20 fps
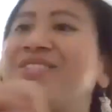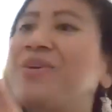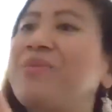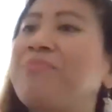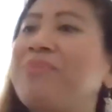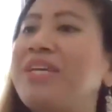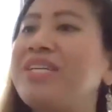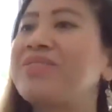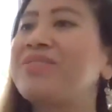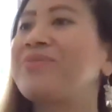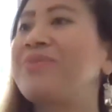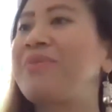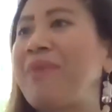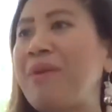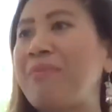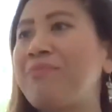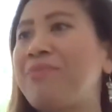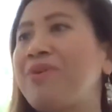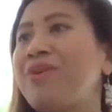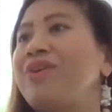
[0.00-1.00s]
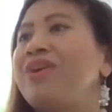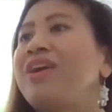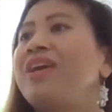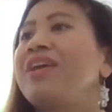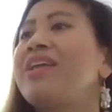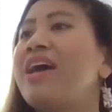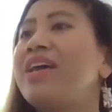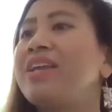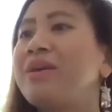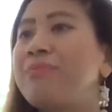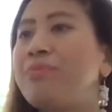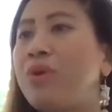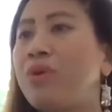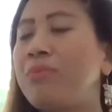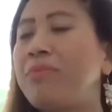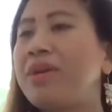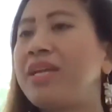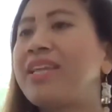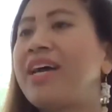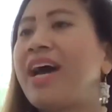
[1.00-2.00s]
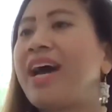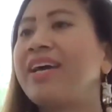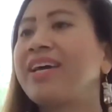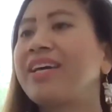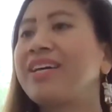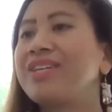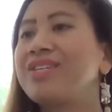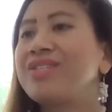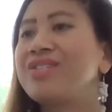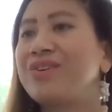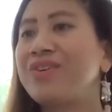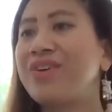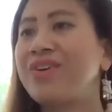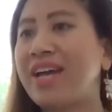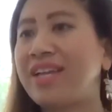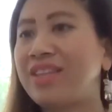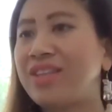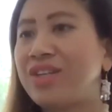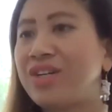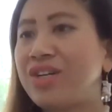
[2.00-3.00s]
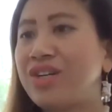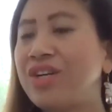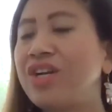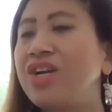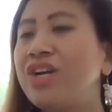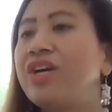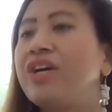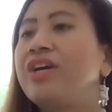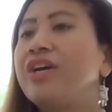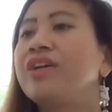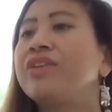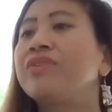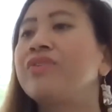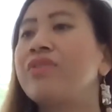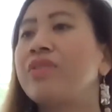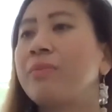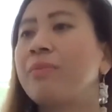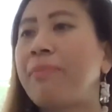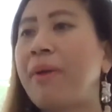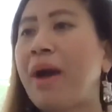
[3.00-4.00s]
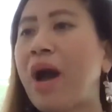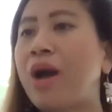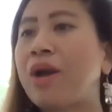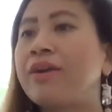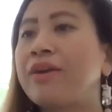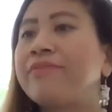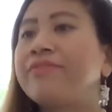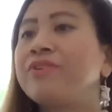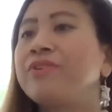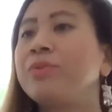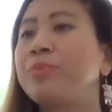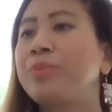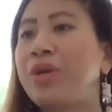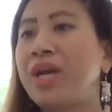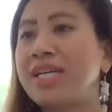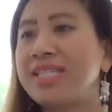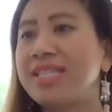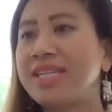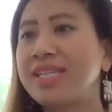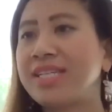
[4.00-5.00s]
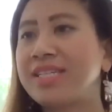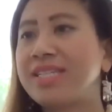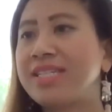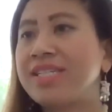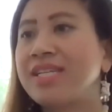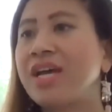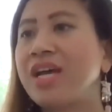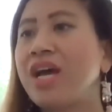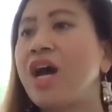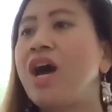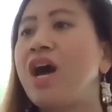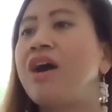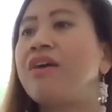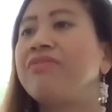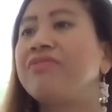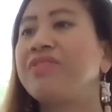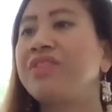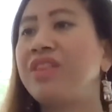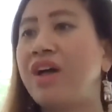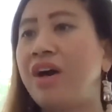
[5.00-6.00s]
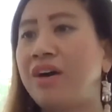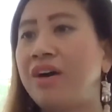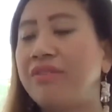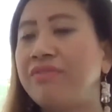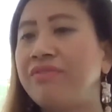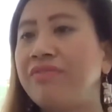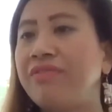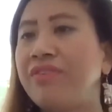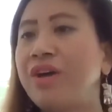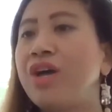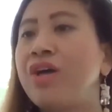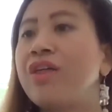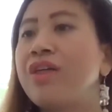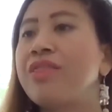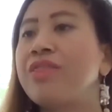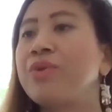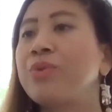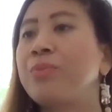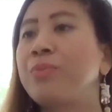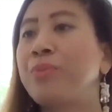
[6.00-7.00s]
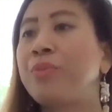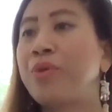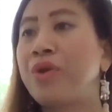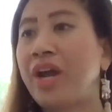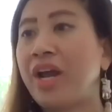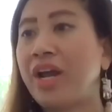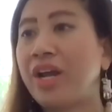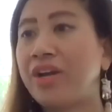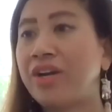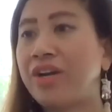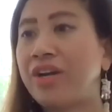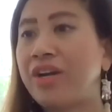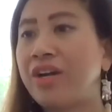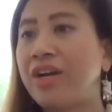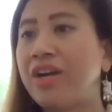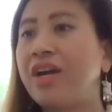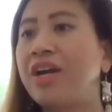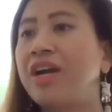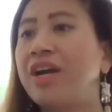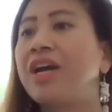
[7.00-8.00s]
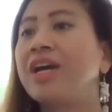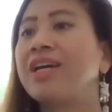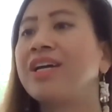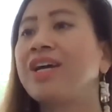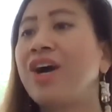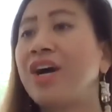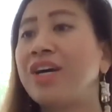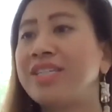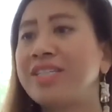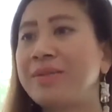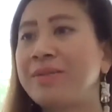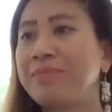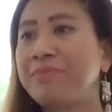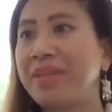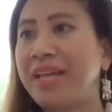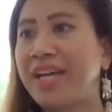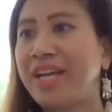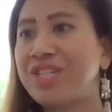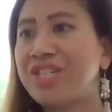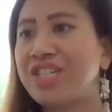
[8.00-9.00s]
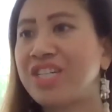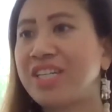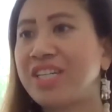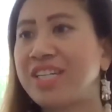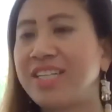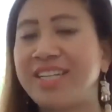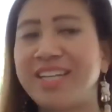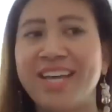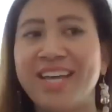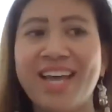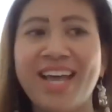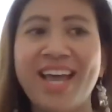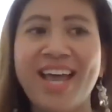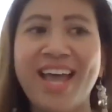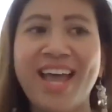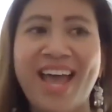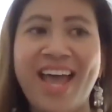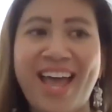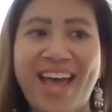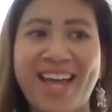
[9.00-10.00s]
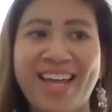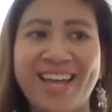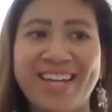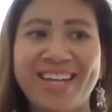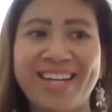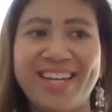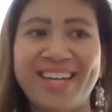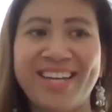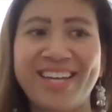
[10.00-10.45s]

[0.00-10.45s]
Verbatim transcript: So please remember in any moment, I can surrender to the powerful presence of love through prayer, contemplation, and